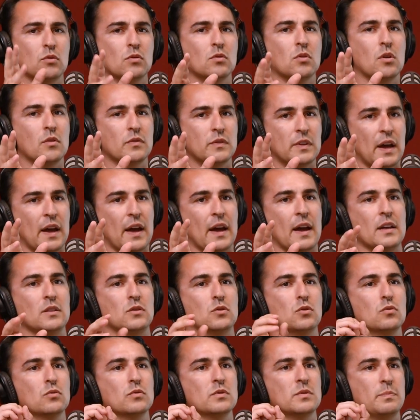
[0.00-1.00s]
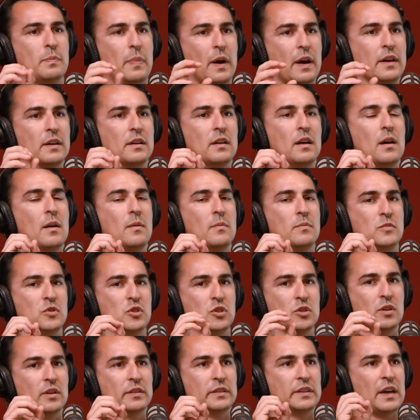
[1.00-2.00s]
do a lot of the handles,
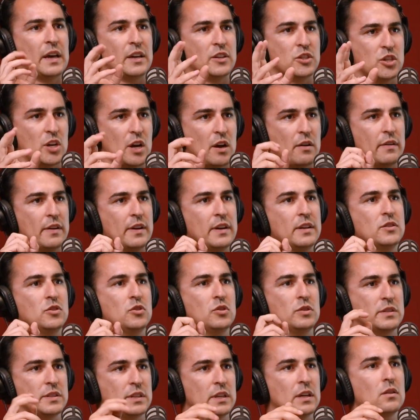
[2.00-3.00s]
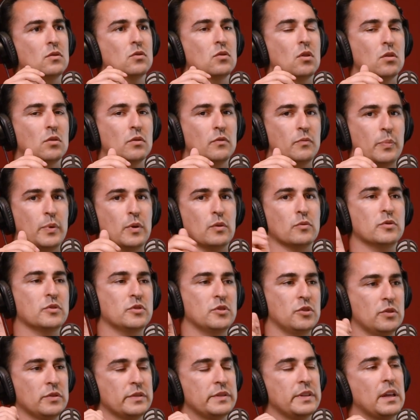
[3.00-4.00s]
shit like that. Shower heads. You see a lot of
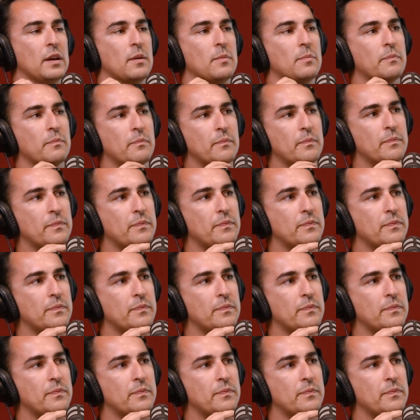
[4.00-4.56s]
builders use them.